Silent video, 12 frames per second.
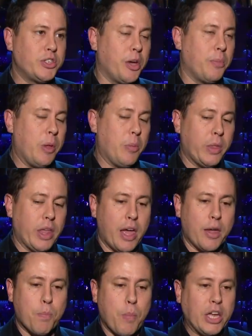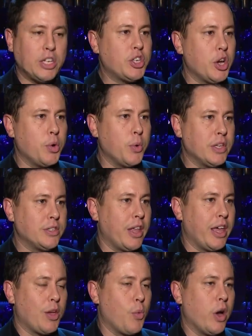tell people that my show is
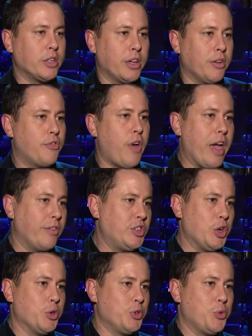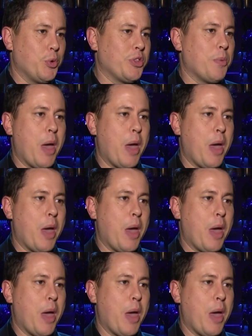like watching five shows worth of